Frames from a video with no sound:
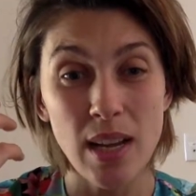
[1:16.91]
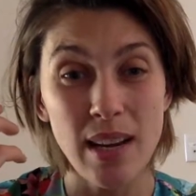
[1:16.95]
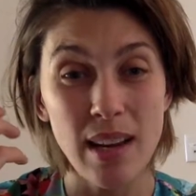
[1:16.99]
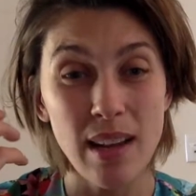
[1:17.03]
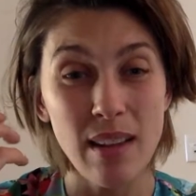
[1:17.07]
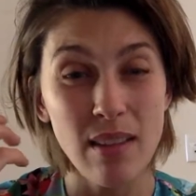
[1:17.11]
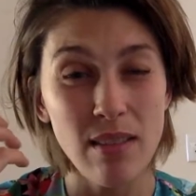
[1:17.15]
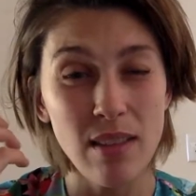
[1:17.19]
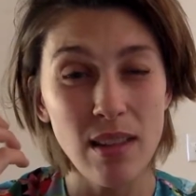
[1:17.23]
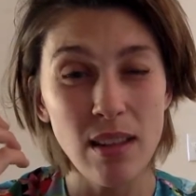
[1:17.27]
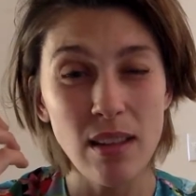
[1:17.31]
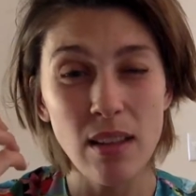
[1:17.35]
And
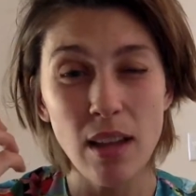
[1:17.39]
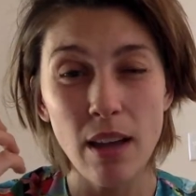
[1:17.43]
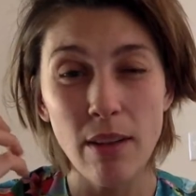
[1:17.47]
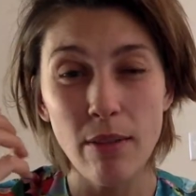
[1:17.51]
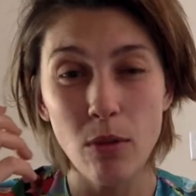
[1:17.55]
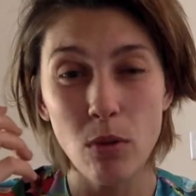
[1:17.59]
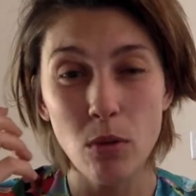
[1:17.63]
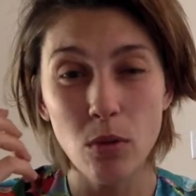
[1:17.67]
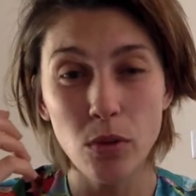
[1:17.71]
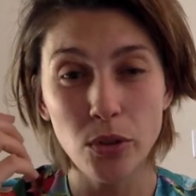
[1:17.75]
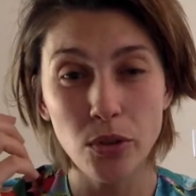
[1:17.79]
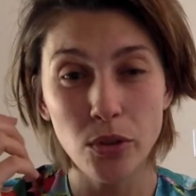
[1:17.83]
I think
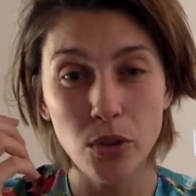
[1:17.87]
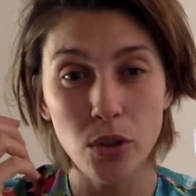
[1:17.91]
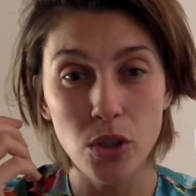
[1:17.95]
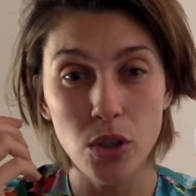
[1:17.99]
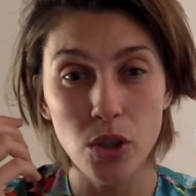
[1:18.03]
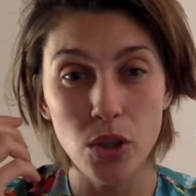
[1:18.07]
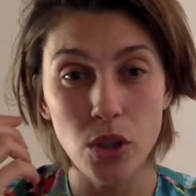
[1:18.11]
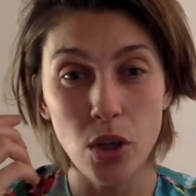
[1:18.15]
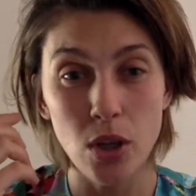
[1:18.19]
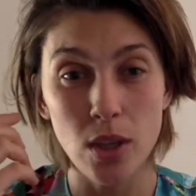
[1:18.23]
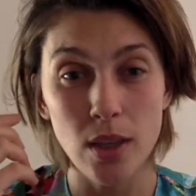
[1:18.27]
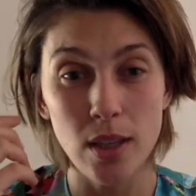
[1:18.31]
they've also
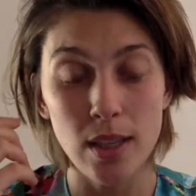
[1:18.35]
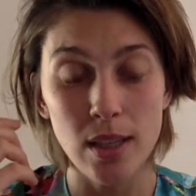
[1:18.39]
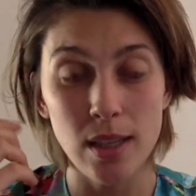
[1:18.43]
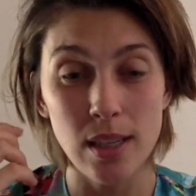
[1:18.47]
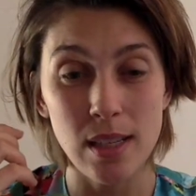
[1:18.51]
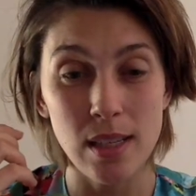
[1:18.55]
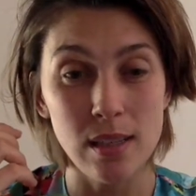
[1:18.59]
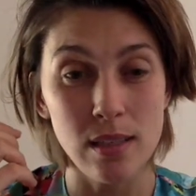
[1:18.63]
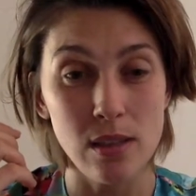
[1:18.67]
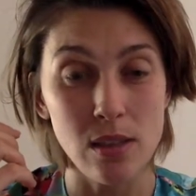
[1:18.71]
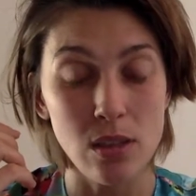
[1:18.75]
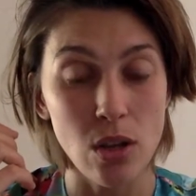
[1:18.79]
shown that
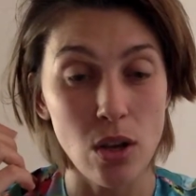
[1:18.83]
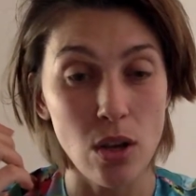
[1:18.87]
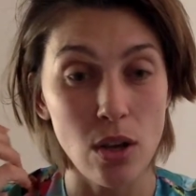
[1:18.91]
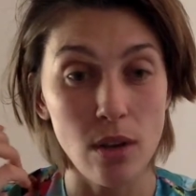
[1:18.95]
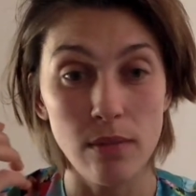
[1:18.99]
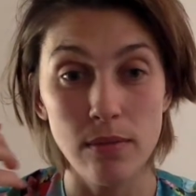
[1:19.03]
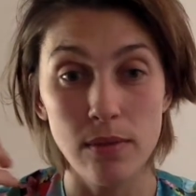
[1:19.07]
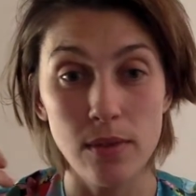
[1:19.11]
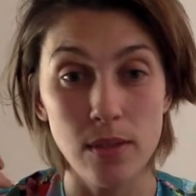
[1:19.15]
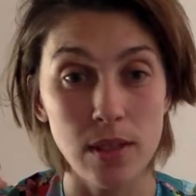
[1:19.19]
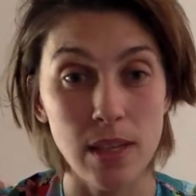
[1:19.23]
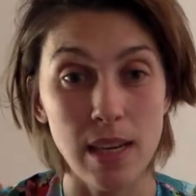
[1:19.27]
these
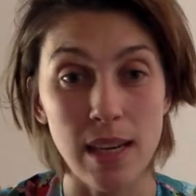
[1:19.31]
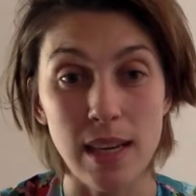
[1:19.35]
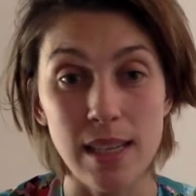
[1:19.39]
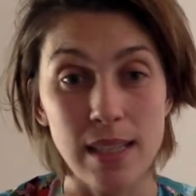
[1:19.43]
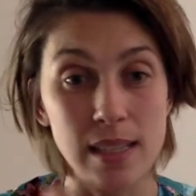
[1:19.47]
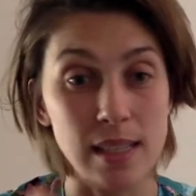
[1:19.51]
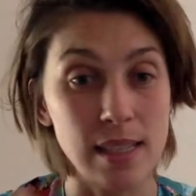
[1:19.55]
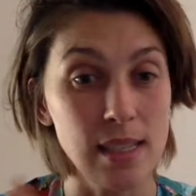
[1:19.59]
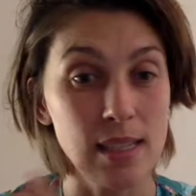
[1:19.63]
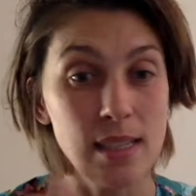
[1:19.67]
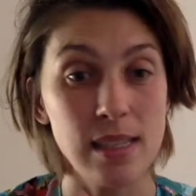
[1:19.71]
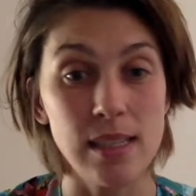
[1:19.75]
nerves can
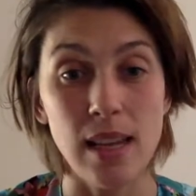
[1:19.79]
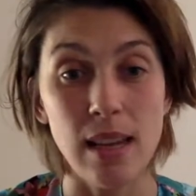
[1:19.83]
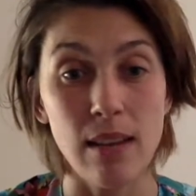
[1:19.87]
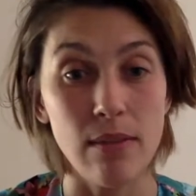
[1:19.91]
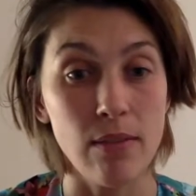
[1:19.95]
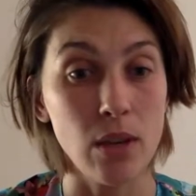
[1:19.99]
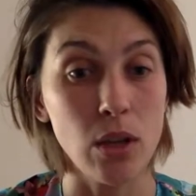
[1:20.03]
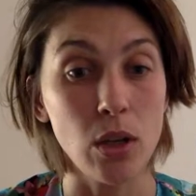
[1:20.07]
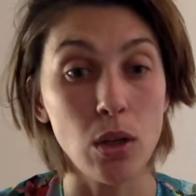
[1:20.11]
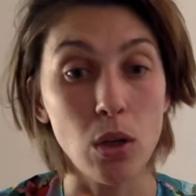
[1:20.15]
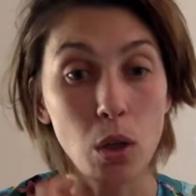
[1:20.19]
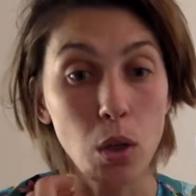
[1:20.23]
exist
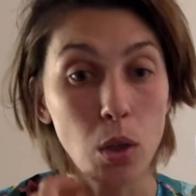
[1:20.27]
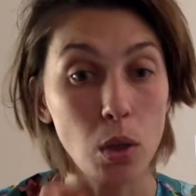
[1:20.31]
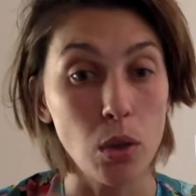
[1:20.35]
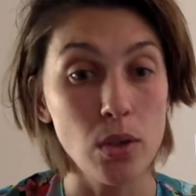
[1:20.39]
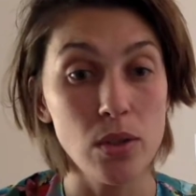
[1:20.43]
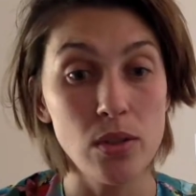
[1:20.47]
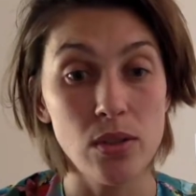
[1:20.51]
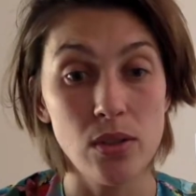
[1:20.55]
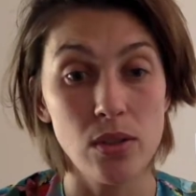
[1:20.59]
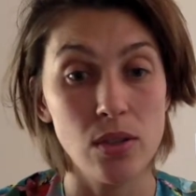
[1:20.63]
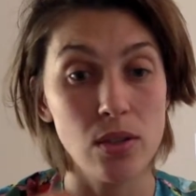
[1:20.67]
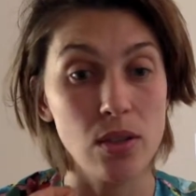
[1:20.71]
even
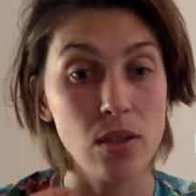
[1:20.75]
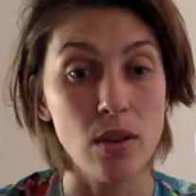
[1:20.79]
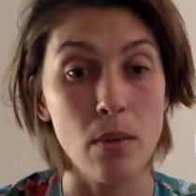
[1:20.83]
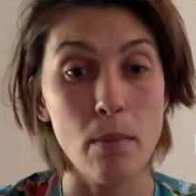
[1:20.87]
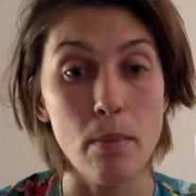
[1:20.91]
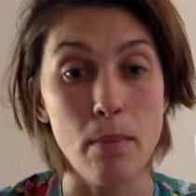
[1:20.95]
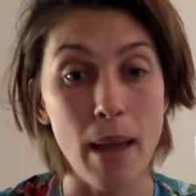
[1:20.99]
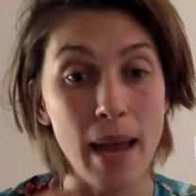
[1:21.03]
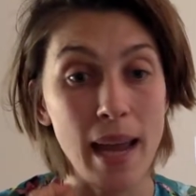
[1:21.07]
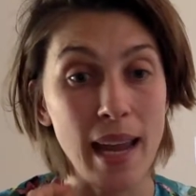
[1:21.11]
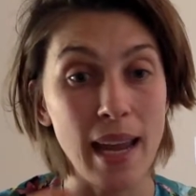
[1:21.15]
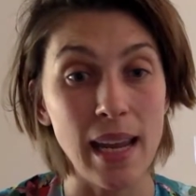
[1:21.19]
close to the
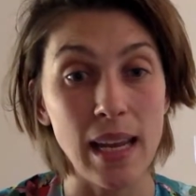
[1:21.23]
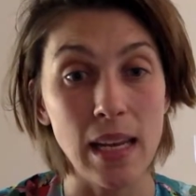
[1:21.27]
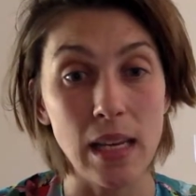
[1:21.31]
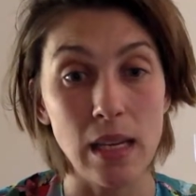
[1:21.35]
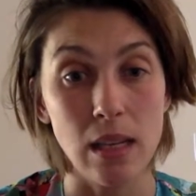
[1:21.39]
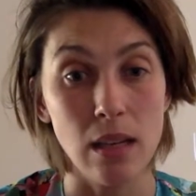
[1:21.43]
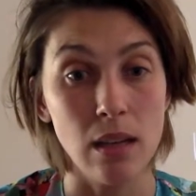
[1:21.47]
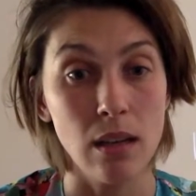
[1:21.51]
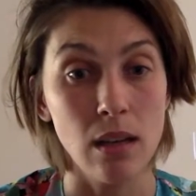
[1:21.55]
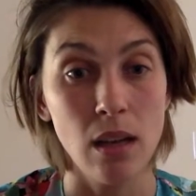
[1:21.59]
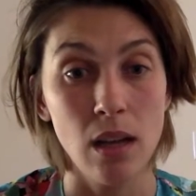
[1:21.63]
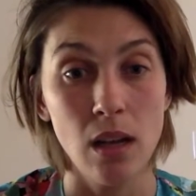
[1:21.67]

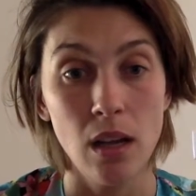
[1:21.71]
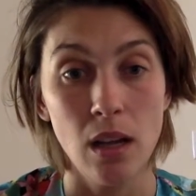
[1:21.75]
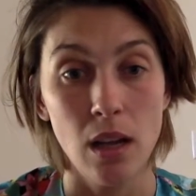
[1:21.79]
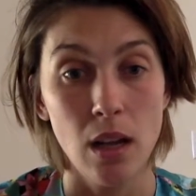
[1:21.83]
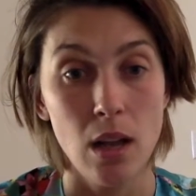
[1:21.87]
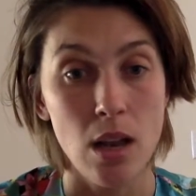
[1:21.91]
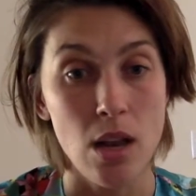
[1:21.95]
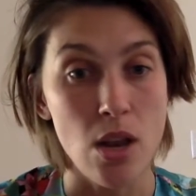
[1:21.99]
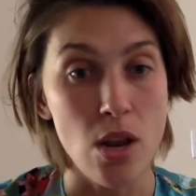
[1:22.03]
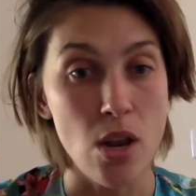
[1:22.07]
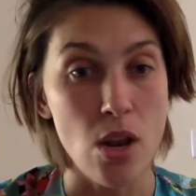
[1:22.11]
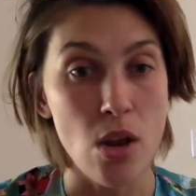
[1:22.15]
main
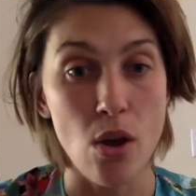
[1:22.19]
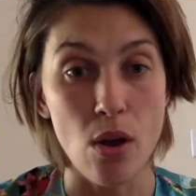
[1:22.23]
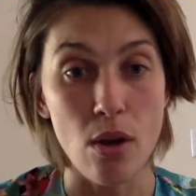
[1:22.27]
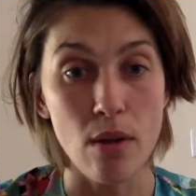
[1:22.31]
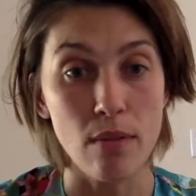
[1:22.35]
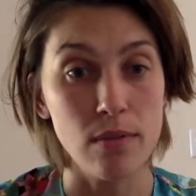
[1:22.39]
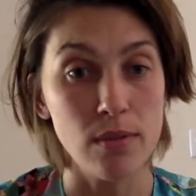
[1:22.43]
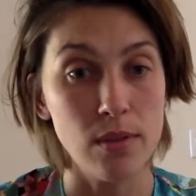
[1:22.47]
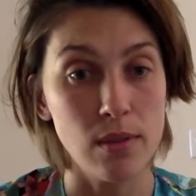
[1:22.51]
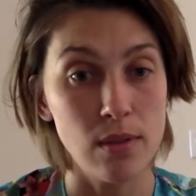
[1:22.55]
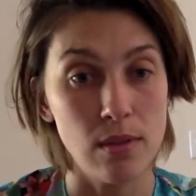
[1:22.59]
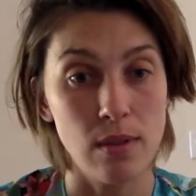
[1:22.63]

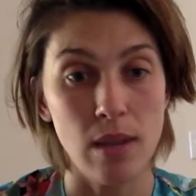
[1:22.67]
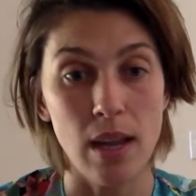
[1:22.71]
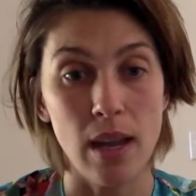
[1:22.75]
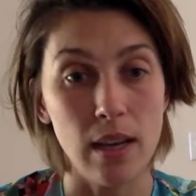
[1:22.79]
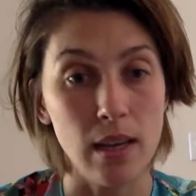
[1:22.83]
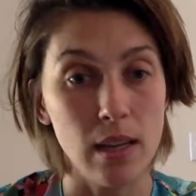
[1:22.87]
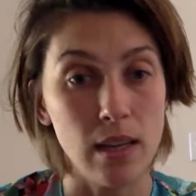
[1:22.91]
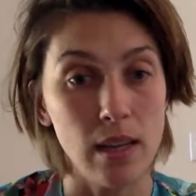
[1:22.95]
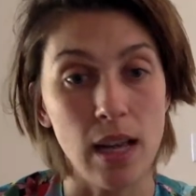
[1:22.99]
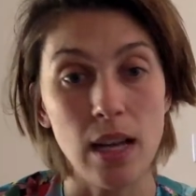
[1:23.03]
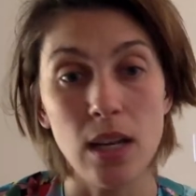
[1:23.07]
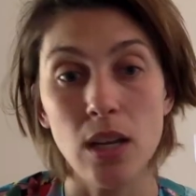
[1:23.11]
nerves
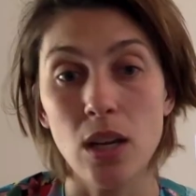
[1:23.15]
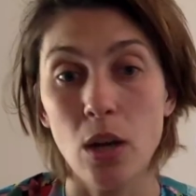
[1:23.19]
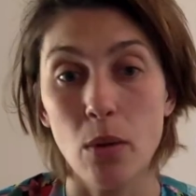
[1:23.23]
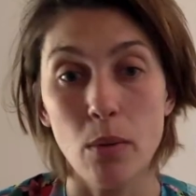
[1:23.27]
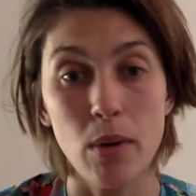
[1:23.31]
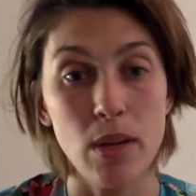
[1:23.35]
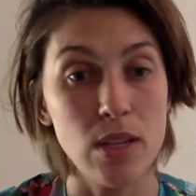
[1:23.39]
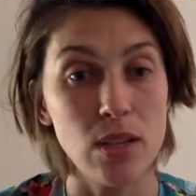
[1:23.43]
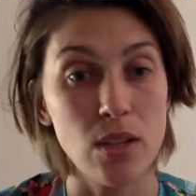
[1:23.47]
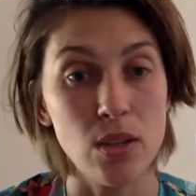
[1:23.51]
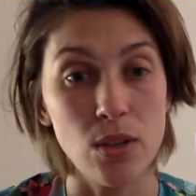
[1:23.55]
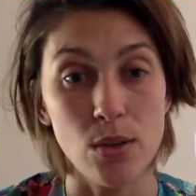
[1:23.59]
that then
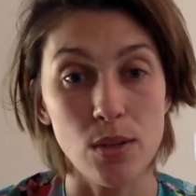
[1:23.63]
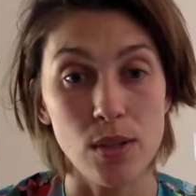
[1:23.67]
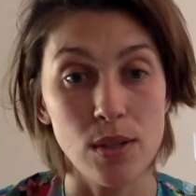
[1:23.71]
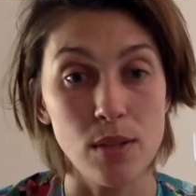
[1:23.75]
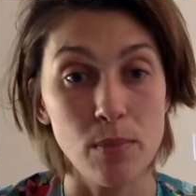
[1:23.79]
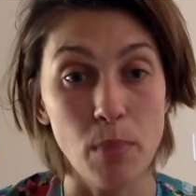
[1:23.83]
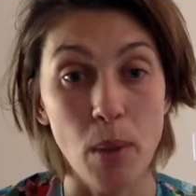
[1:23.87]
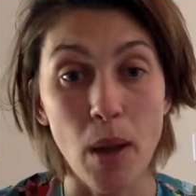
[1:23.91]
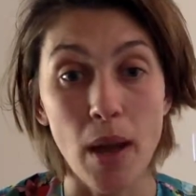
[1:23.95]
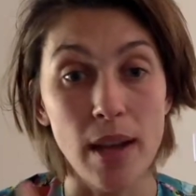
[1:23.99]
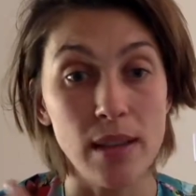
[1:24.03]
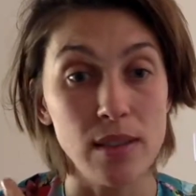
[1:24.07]
go into your
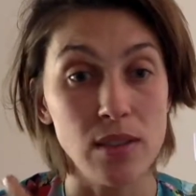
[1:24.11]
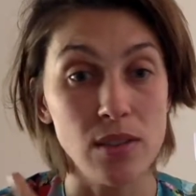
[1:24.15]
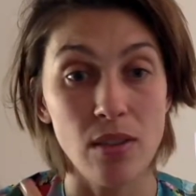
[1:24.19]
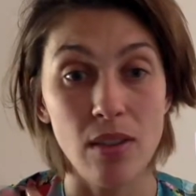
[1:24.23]
spine.